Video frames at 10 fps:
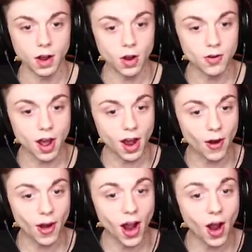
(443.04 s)
Oh no!
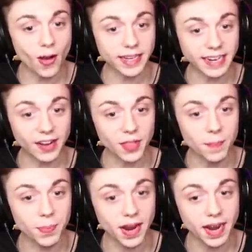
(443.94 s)
Oh, I killed the
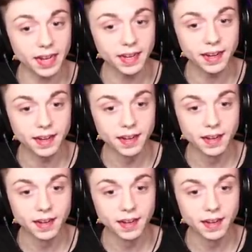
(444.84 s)
pig!